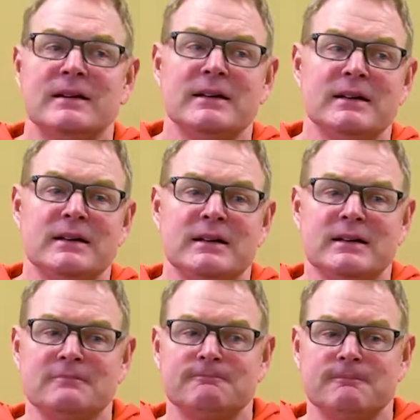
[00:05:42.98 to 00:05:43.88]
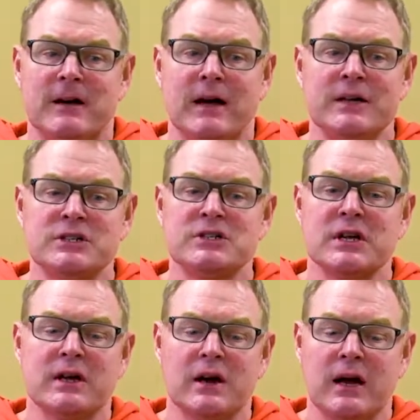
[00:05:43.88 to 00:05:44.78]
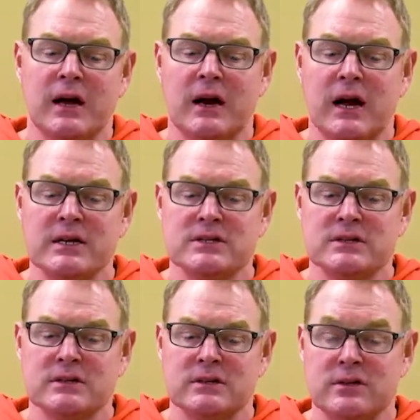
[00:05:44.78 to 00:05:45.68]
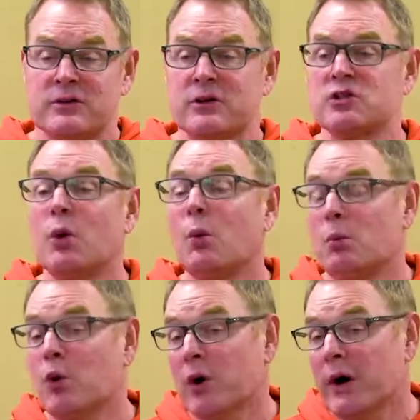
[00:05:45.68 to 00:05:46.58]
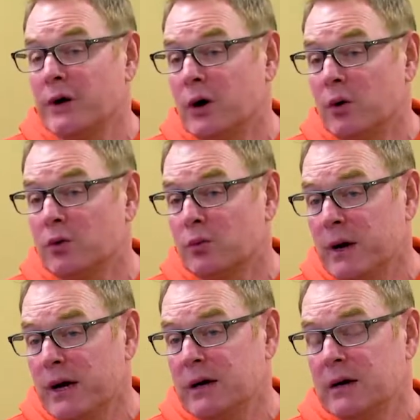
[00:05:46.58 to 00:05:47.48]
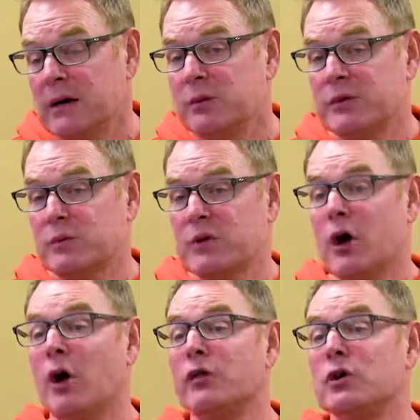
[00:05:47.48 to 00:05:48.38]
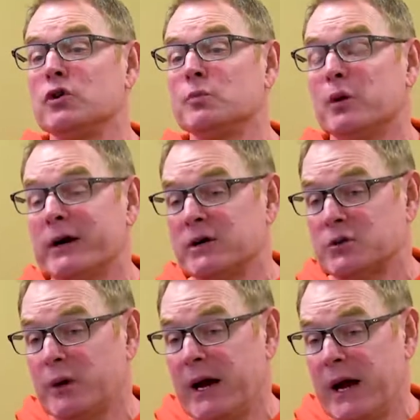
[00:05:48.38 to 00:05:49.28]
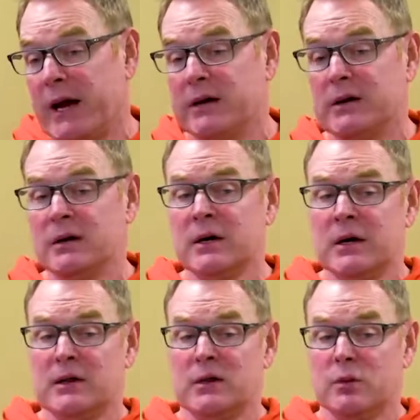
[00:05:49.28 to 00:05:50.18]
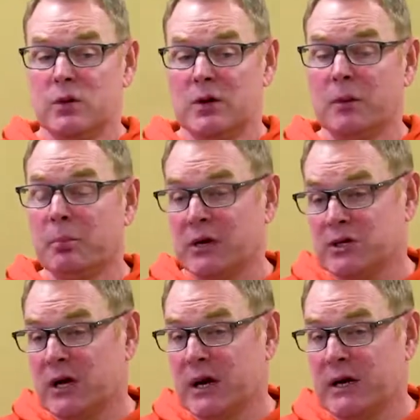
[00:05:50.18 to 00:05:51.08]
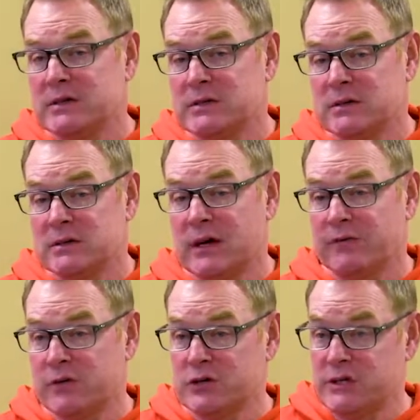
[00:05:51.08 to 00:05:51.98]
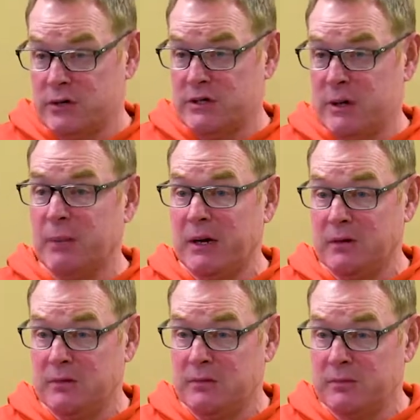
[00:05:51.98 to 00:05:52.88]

Uh, I just think our, our guys, there's no more unknown, right? Uh, with with all the new players we had, there there were a bunch of guys that first series up at